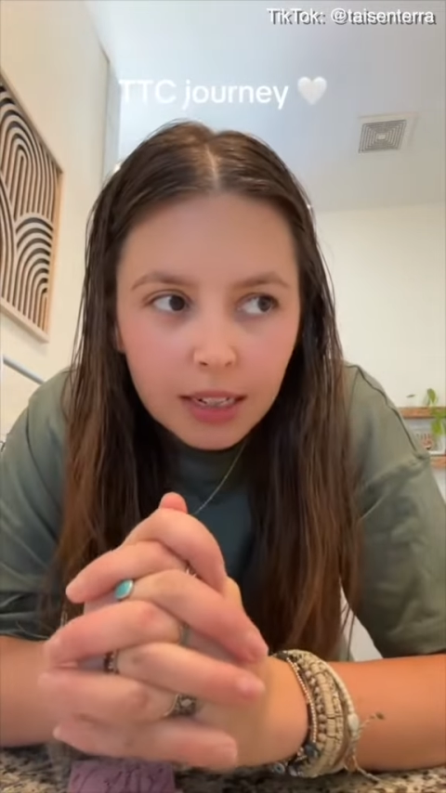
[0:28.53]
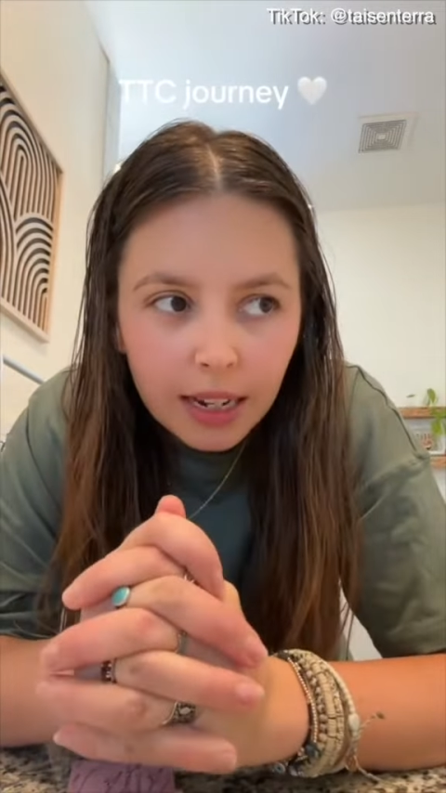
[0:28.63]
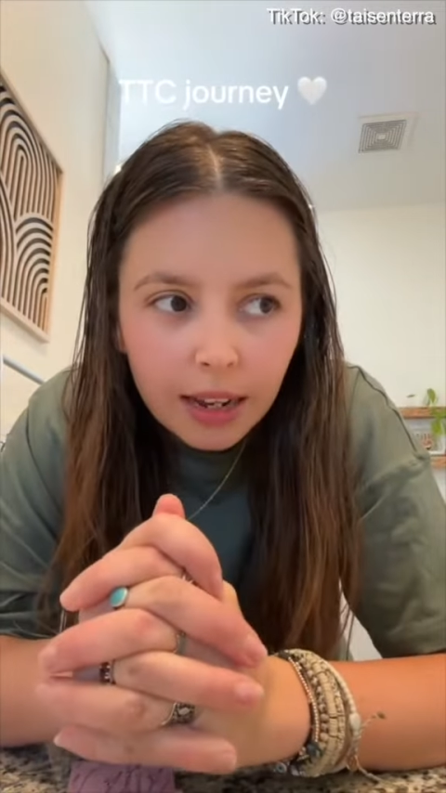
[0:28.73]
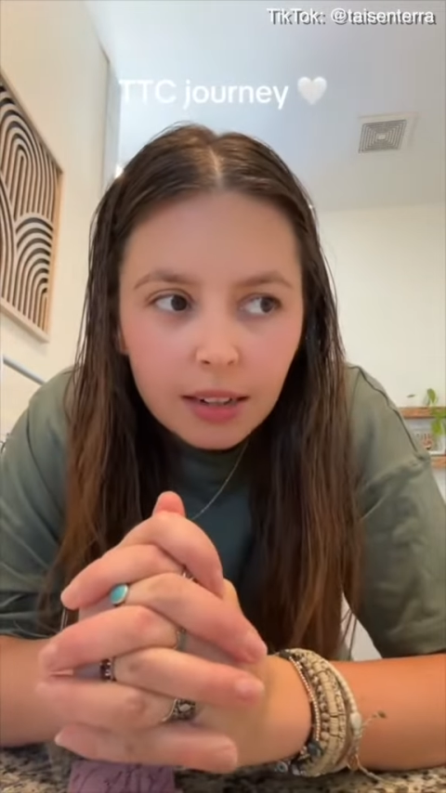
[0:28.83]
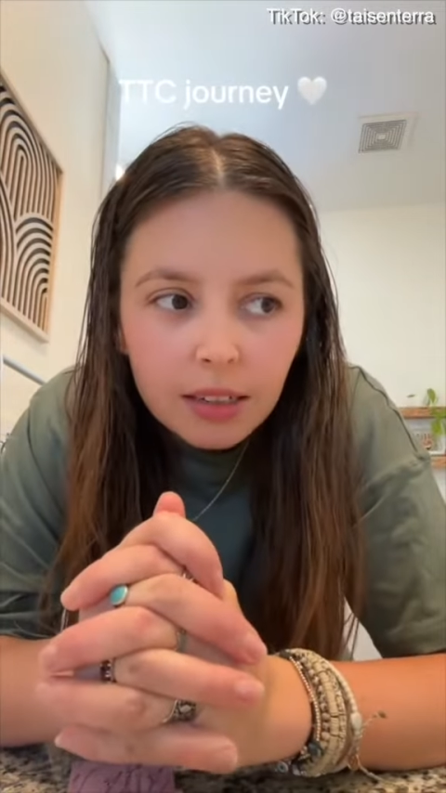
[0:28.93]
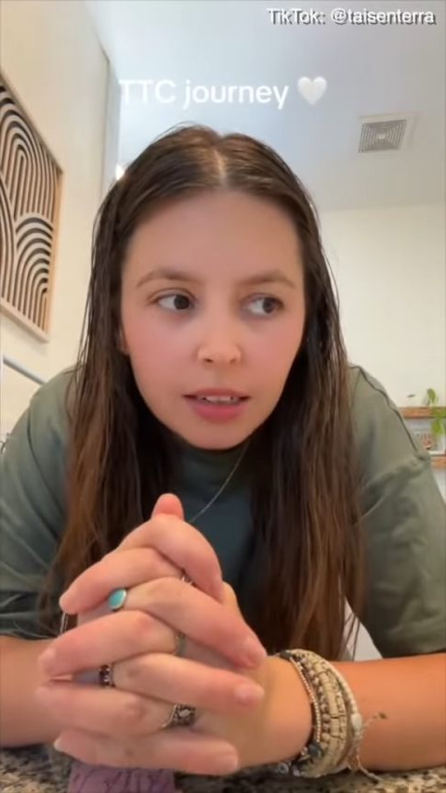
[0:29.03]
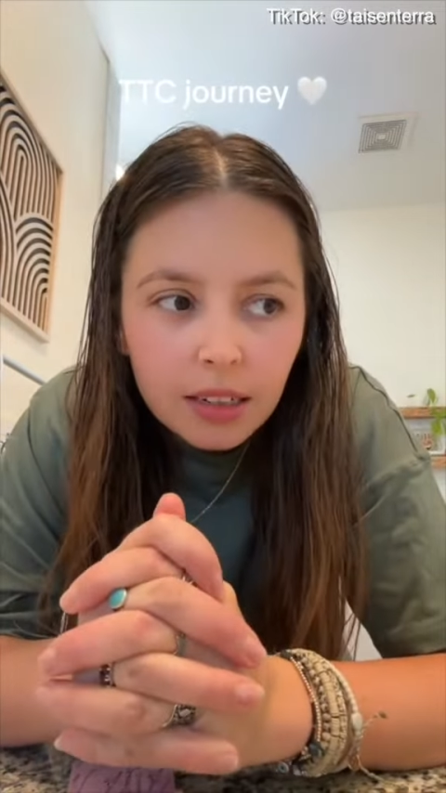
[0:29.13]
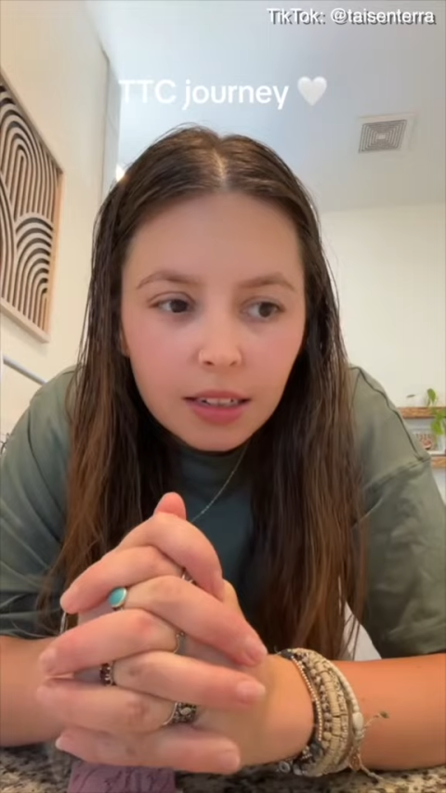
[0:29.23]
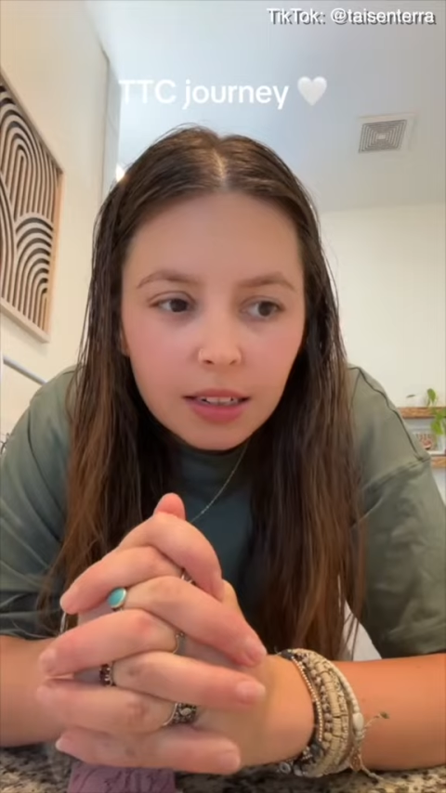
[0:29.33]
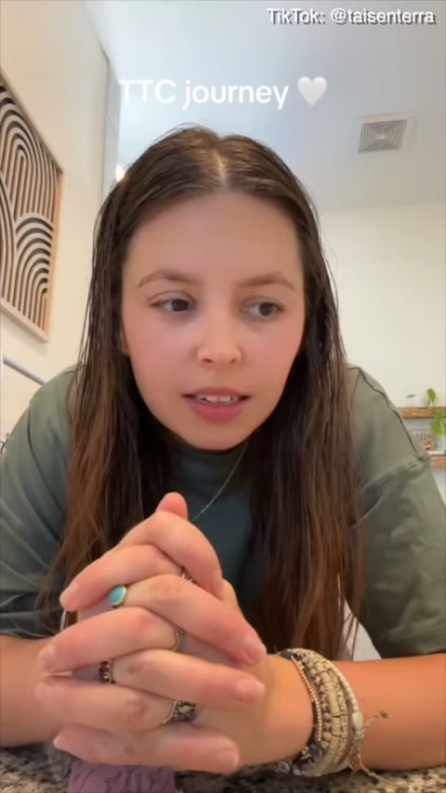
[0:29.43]
test
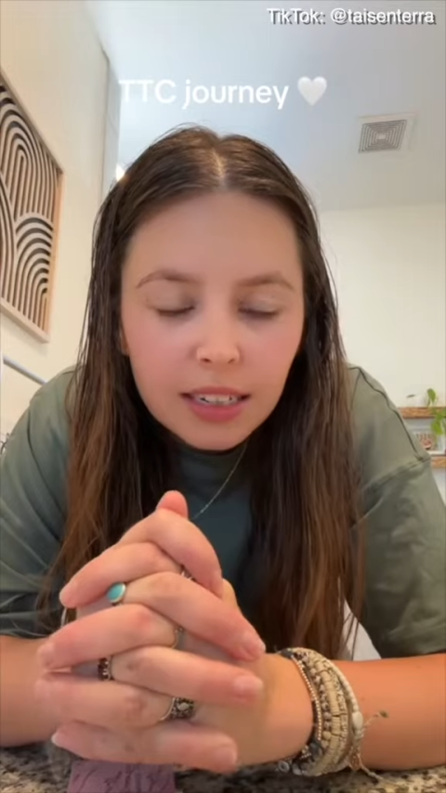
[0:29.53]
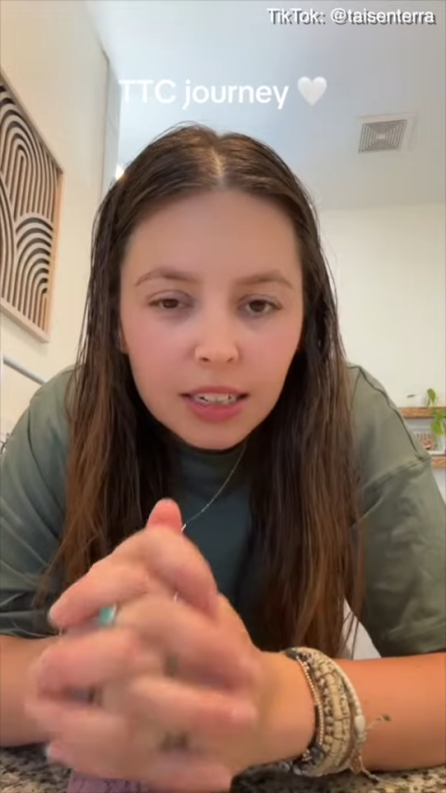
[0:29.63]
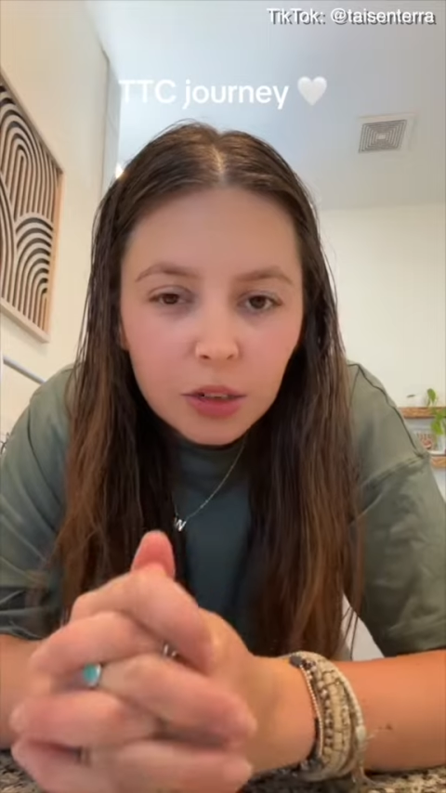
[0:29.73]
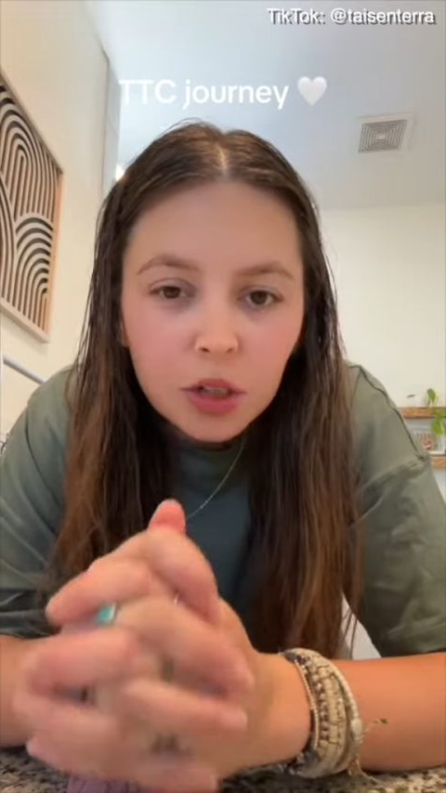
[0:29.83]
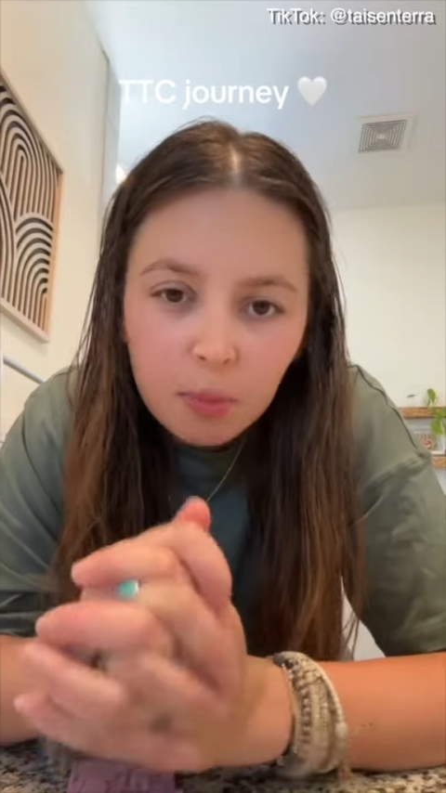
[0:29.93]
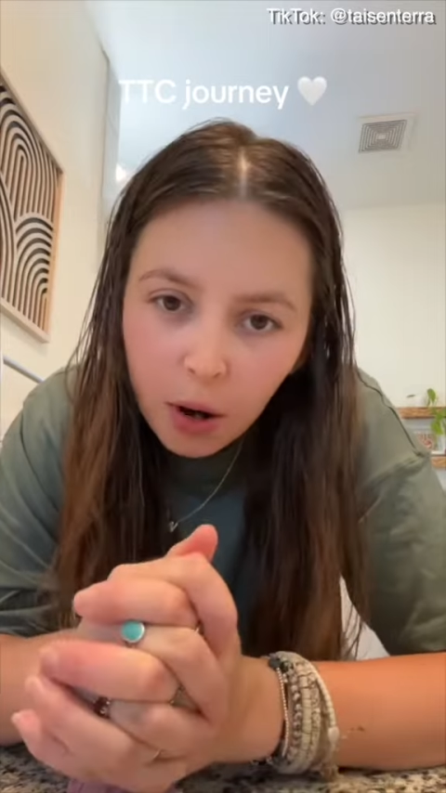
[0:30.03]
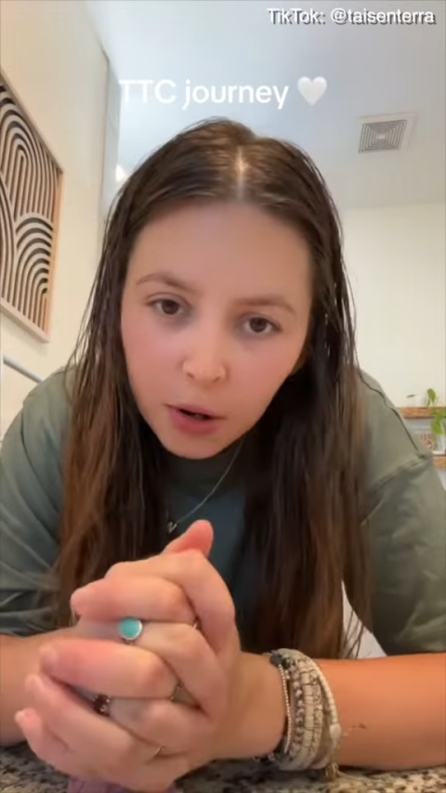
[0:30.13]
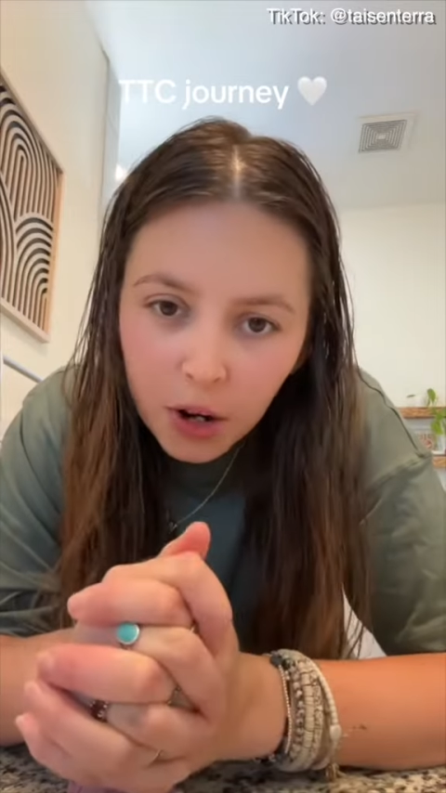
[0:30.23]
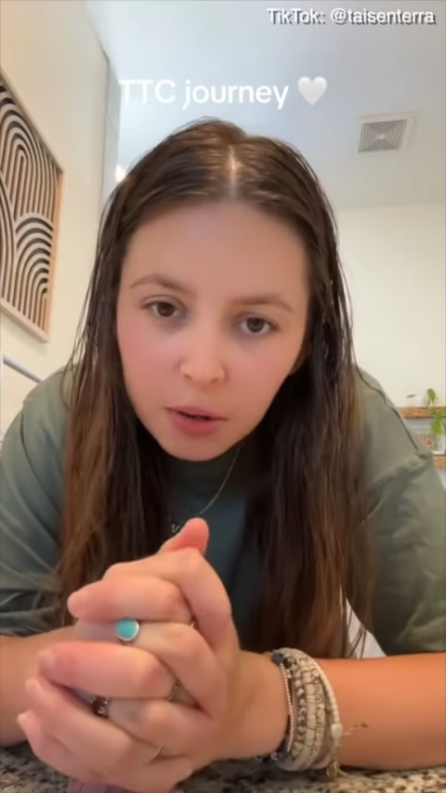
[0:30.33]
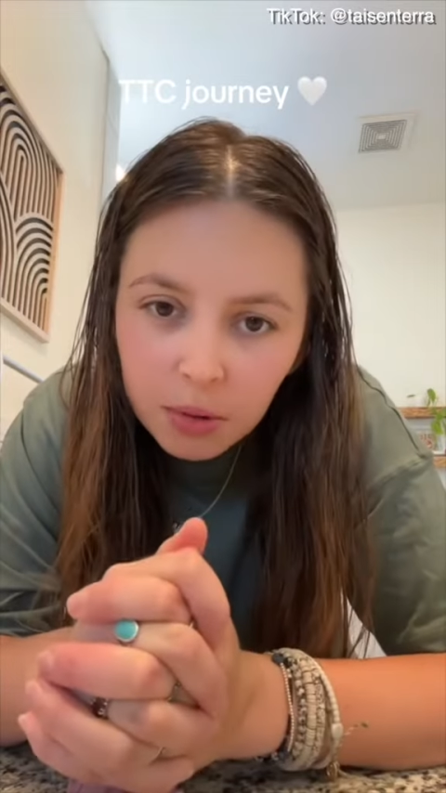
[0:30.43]
till
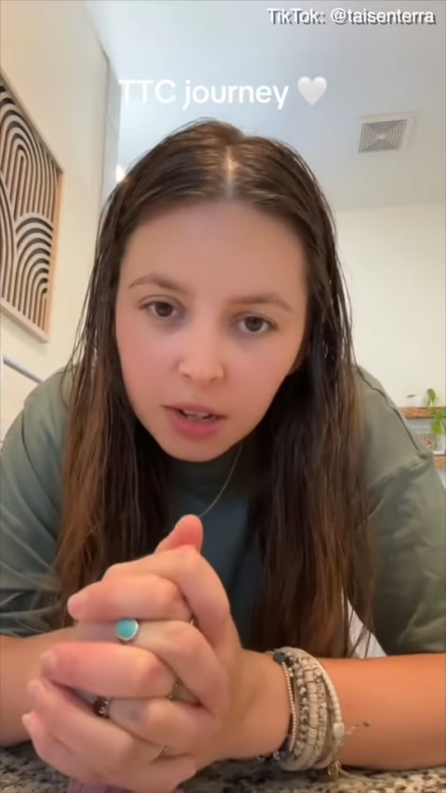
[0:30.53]
tomorrow.